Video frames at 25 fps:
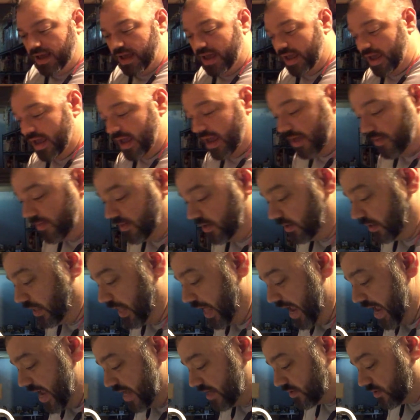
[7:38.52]
And the
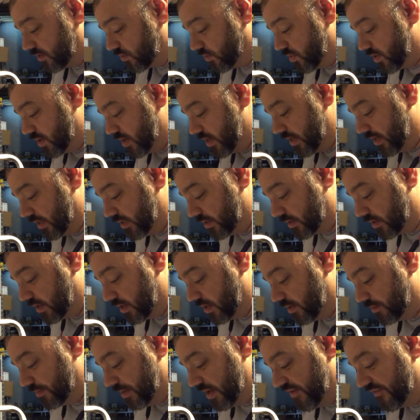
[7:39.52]
last one is
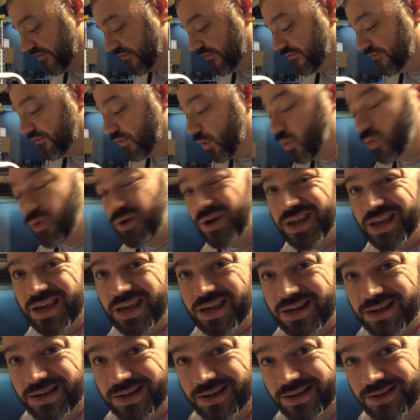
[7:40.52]
going to be
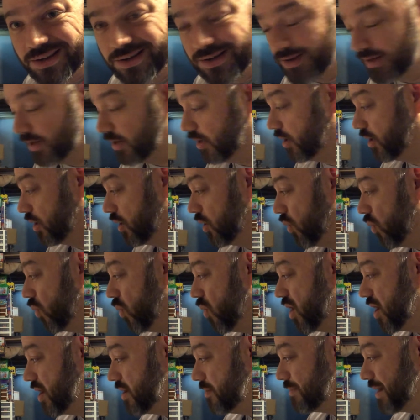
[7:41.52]
40
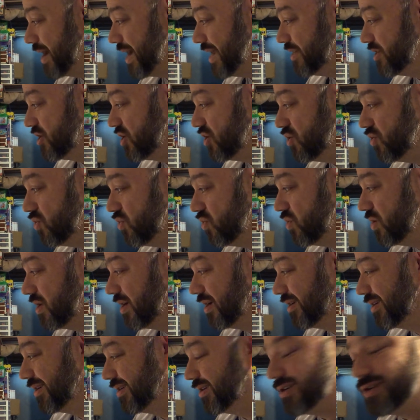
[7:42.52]

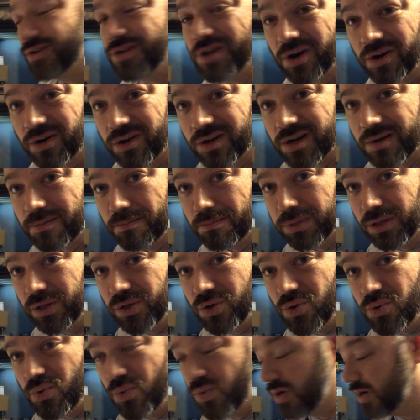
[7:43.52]
1x2 dark
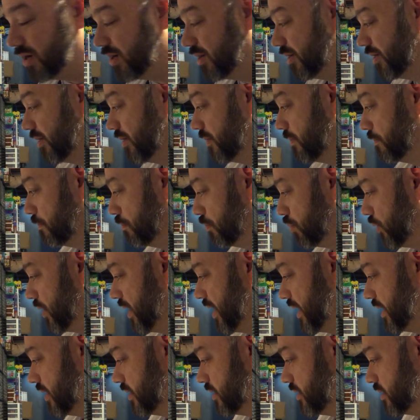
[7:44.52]
blue
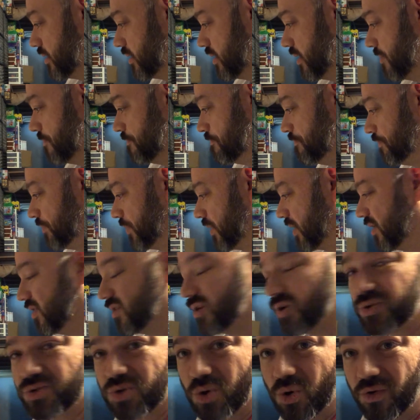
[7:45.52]
bricks.
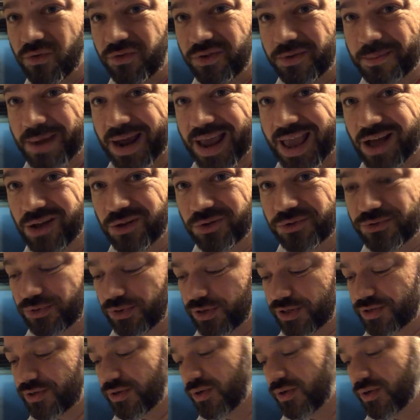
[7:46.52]
Those are over in my L drawer.